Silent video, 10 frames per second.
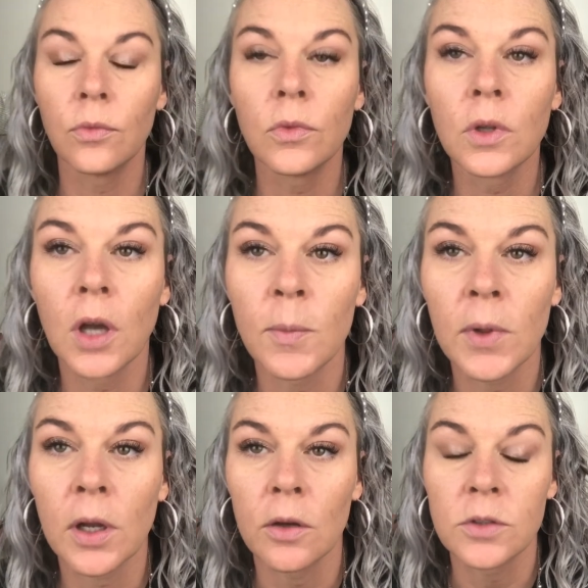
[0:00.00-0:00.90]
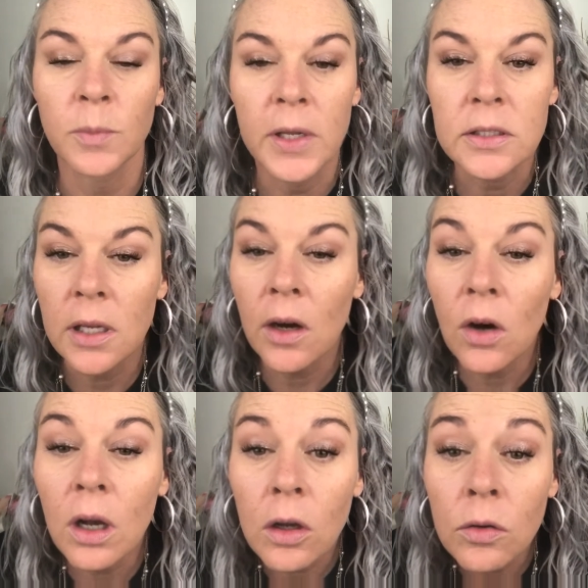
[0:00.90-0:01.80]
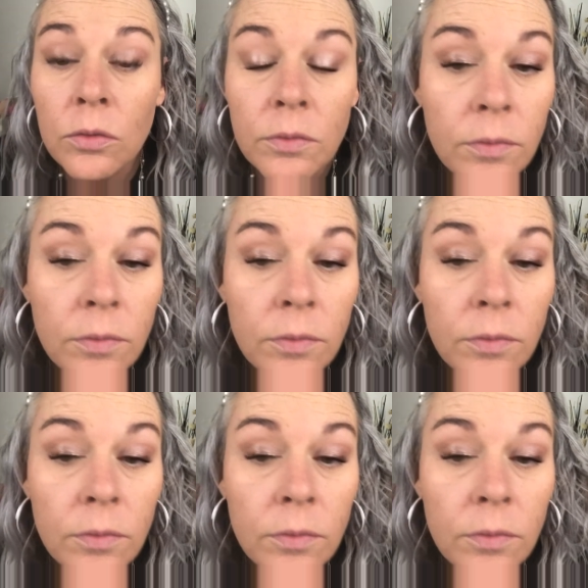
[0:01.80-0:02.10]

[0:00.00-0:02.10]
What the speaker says: A couple of coats of mascara on.